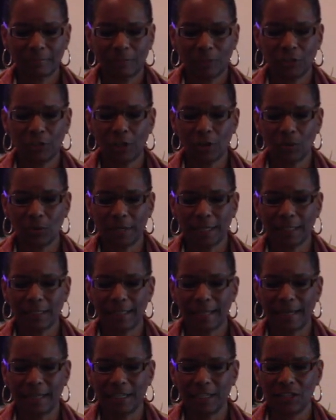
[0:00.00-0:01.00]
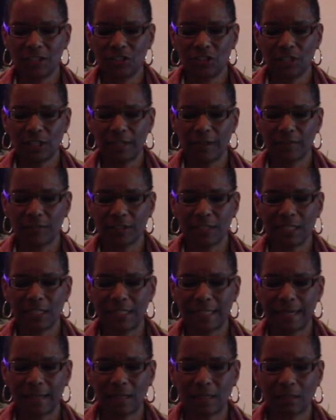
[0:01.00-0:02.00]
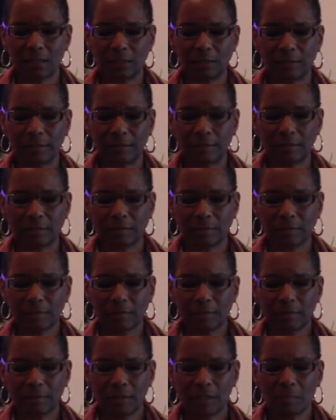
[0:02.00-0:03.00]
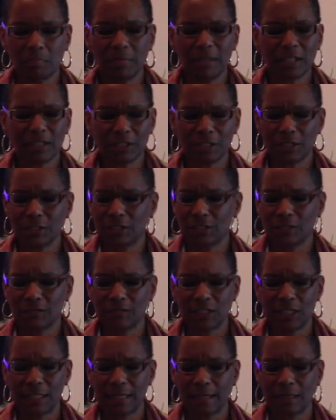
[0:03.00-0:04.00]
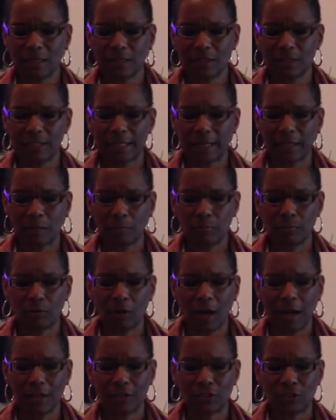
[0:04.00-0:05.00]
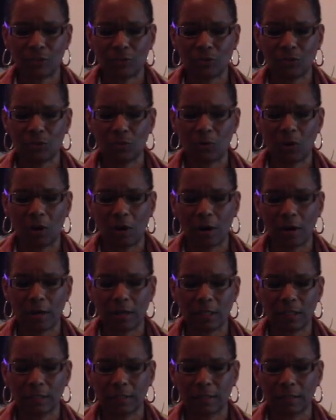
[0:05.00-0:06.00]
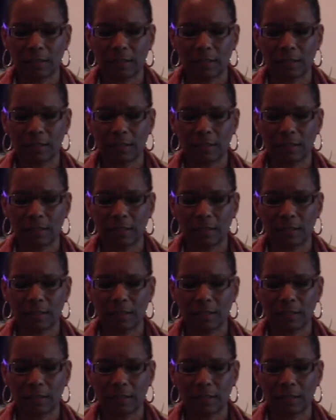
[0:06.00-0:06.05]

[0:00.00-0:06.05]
Knowing that each and every cell, the millions of cells that comprise who you are